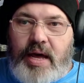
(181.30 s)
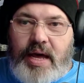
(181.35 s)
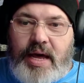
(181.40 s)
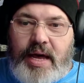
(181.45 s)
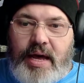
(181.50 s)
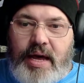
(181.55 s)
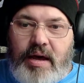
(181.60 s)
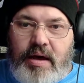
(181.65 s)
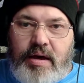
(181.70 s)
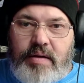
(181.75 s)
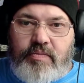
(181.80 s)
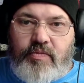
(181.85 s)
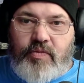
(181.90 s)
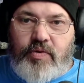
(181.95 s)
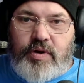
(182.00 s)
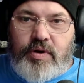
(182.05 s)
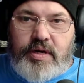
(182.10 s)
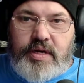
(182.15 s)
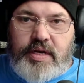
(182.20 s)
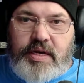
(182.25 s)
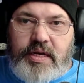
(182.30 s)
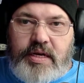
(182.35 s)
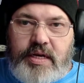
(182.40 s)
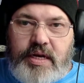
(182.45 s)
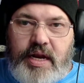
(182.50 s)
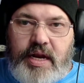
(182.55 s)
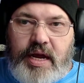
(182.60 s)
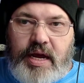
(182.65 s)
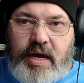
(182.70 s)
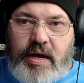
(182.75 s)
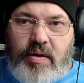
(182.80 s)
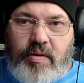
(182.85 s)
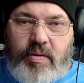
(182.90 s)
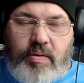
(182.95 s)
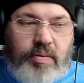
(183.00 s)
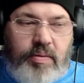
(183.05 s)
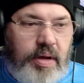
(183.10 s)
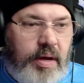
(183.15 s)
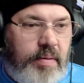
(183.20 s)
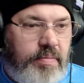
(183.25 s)
I'm working and
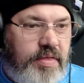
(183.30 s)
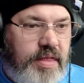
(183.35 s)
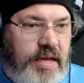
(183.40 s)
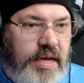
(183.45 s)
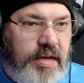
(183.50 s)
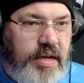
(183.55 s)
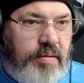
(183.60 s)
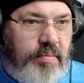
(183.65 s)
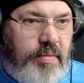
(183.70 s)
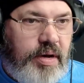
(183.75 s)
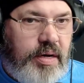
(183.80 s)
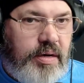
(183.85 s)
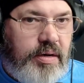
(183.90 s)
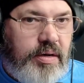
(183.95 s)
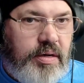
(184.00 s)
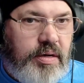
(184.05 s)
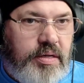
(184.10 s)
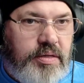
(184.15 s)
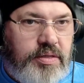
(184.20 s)
how I'm thinking about it all.